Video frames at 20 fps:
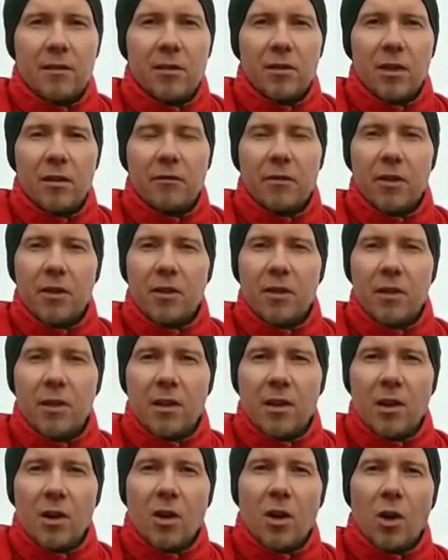So if the
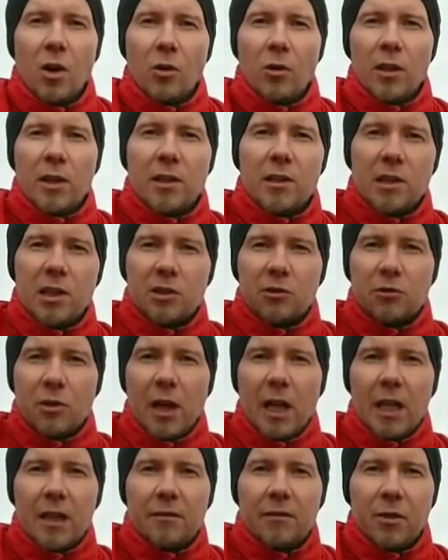hole is
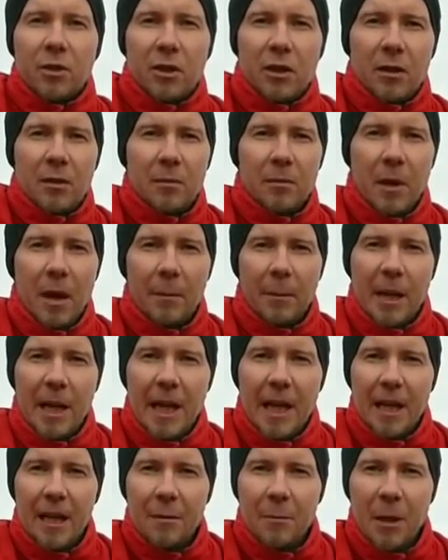straight for maybe
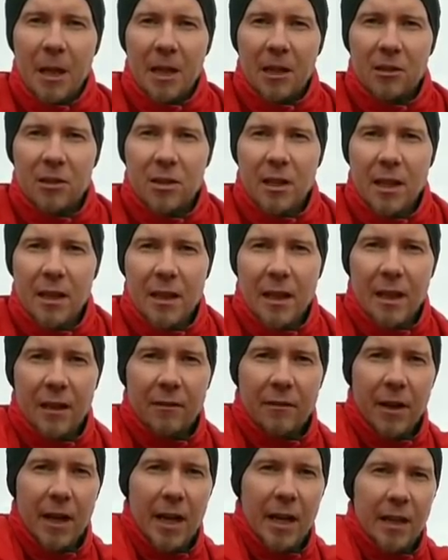80 meters and
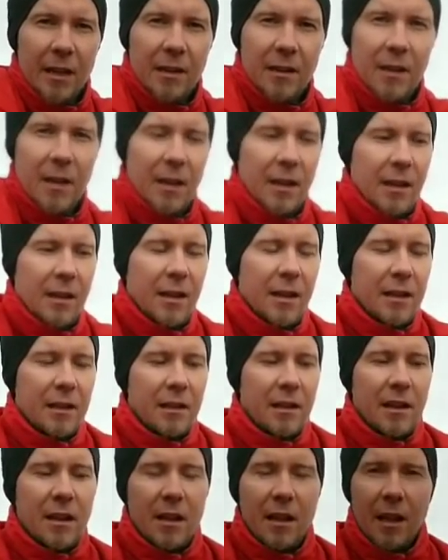then fade, I can hit
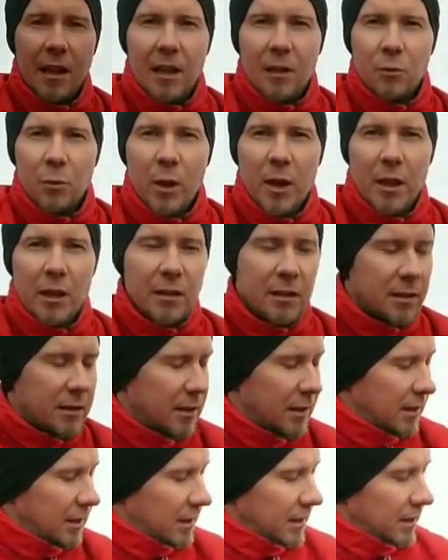it with this.